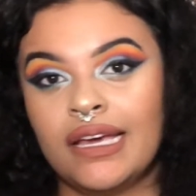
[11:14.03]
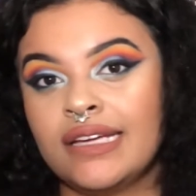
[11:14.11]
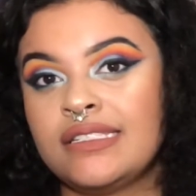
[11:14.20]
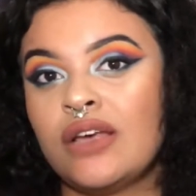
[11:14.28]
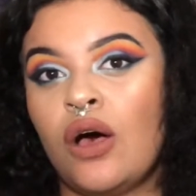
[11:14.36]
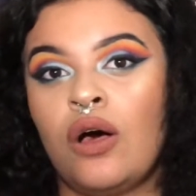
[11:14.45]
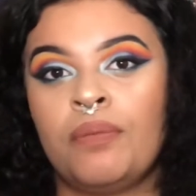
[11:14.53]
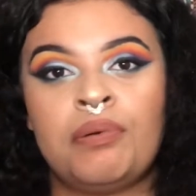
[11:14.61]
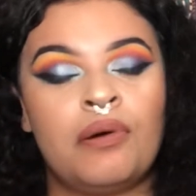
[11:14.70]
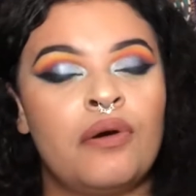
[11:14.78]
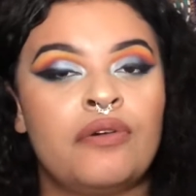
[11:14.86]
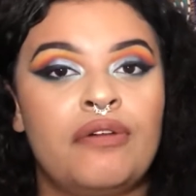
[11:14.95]
It's all
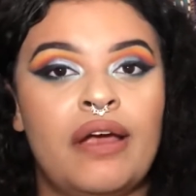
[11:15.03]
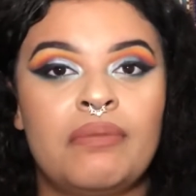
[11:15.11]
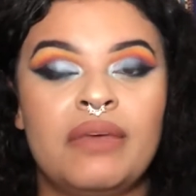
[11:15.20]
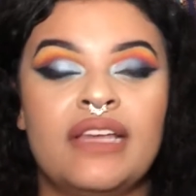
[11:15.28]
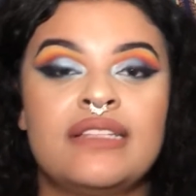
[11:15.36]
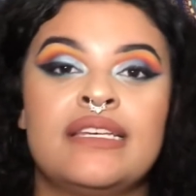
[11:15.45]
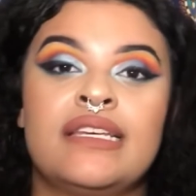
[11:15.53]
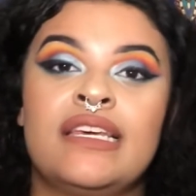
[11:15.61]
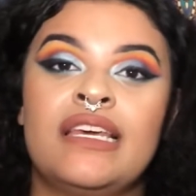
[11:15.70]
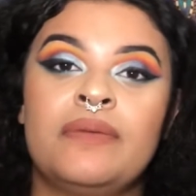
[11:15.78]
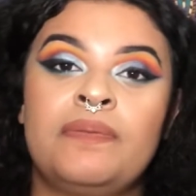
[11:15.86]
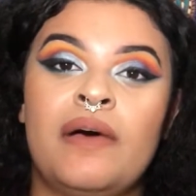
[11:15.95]
programming to
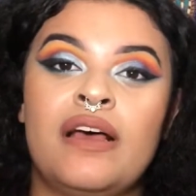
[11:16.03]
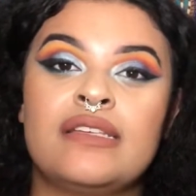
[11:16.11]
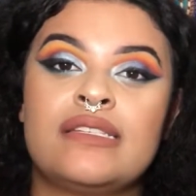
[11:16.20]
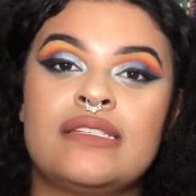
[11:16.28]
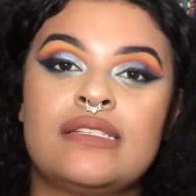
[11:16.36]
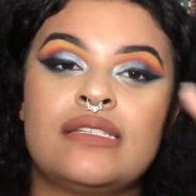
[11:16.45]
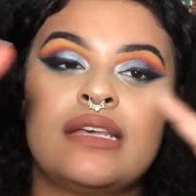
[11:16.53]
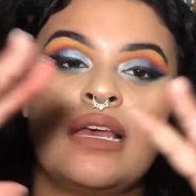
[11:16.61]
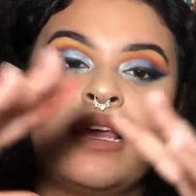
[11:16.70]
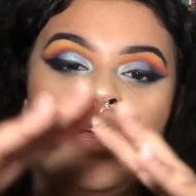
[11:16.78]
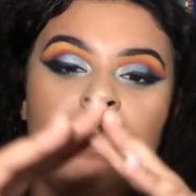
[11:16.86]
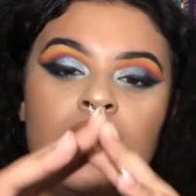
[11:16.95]
keep us
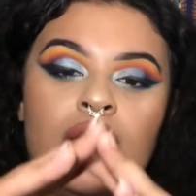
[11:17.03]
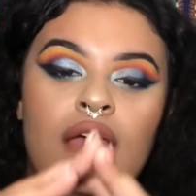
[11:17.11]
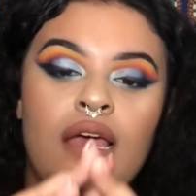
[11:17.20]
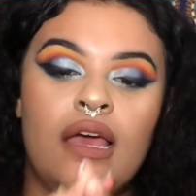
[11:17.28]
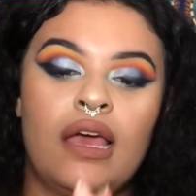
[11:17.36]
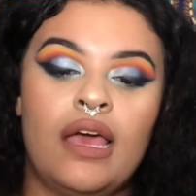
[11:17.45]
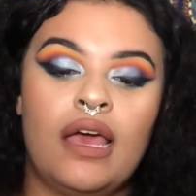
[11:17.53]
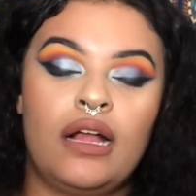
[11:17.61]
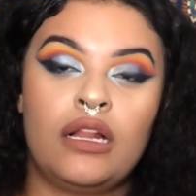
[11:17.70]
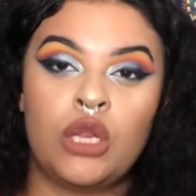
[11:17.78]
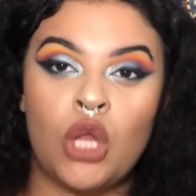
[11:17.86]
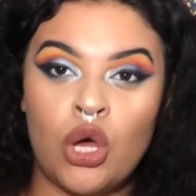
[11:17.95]

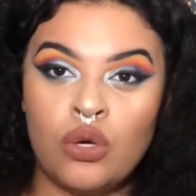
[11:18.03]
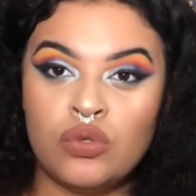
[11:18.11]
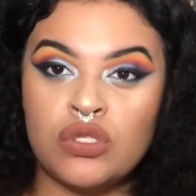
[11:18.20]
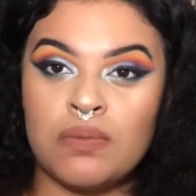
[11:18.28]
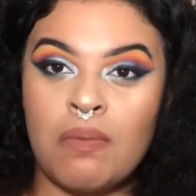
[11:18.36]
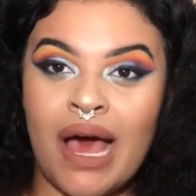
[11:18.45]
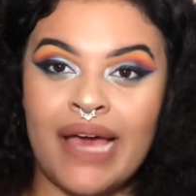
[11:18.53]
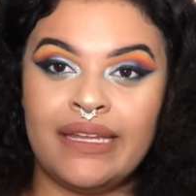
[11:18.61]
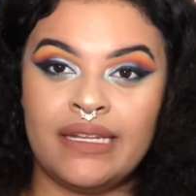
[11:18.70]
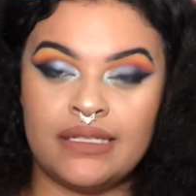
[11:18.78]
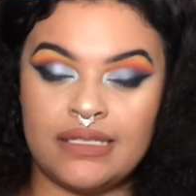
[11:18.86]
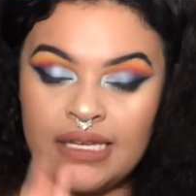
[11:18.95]

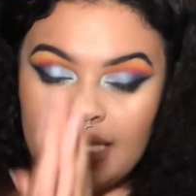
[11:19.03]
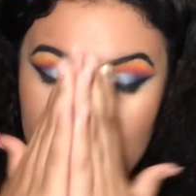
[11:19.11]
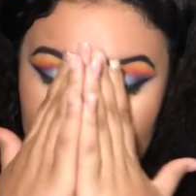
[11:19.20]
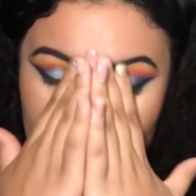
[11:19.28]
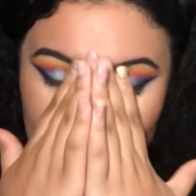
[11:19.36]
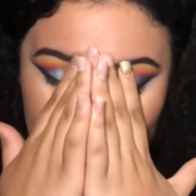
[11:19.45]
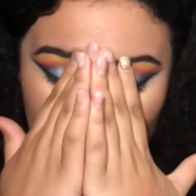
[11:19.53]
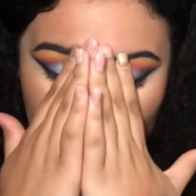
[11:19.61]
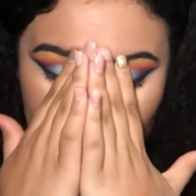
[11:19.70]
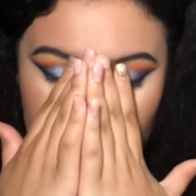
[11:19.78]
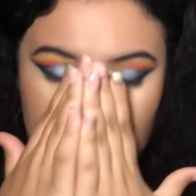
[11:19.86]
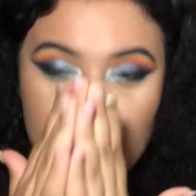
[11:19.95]
closed-minded, to keep
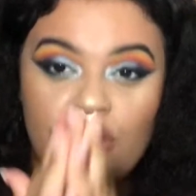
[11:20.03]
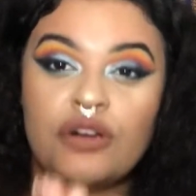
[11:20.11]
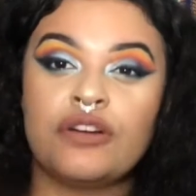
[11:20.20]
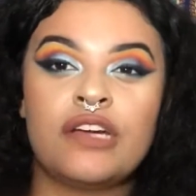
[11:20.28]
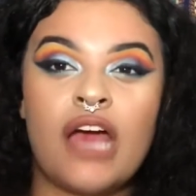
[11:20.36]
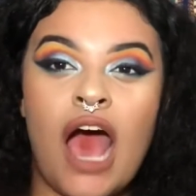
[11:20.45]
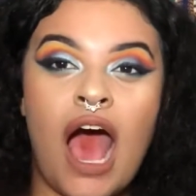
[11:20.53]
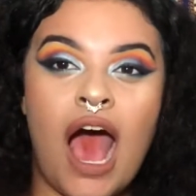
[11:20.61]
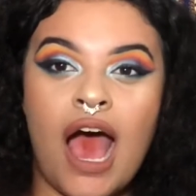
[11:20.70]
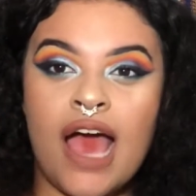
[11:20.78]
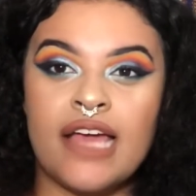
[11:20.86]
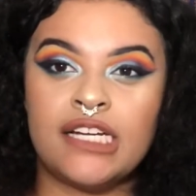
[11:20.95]
our third
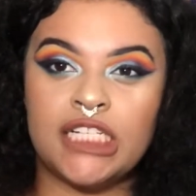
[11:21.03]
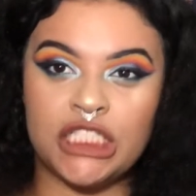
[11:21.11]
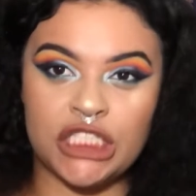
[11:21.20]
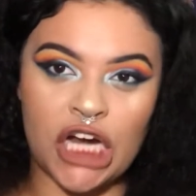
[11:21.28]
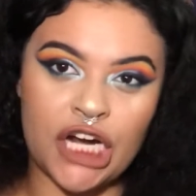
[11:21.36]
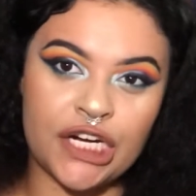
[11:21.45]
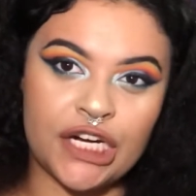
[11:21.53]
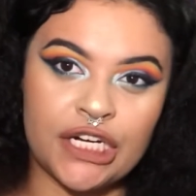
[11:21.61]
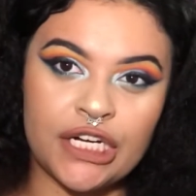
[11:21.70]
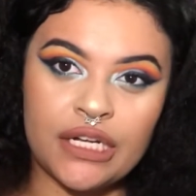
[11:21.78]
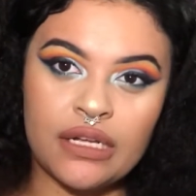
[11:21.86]
eye shuttered.